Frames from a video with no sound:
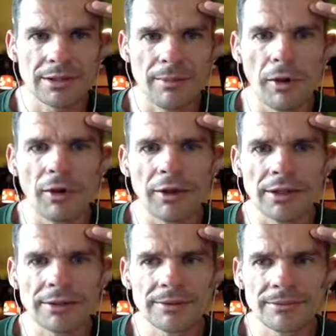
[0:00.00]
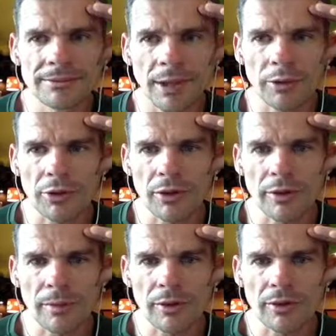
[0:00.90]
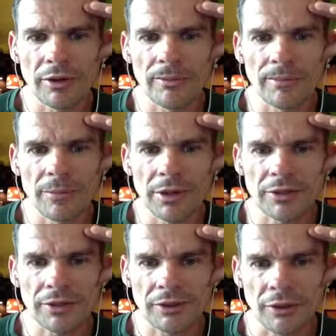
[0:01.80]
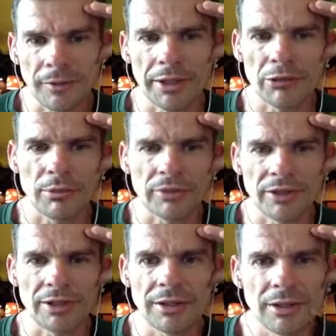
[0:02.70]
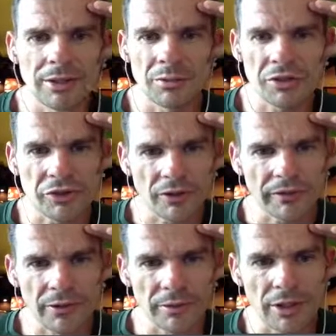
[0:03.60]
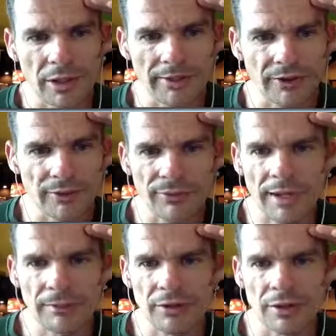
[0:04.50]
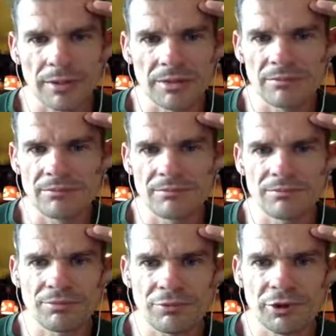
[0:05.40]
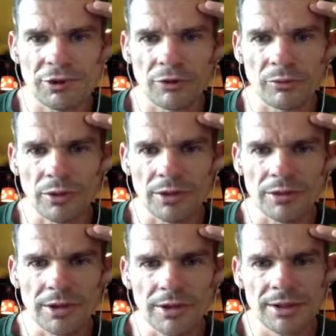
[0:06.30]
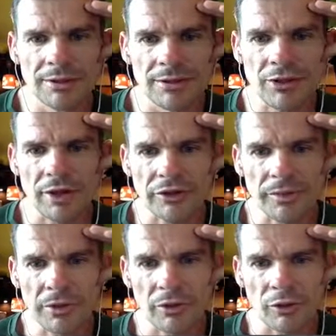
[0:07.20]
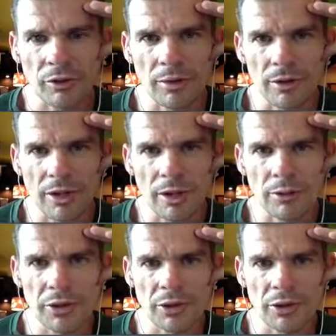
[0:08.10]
Emonda. I would go the Emonda because it's got the better group set, which is going to feel a bit nicer. The frame's going to be pretty good as well. The Giant's going to be good as well, but I would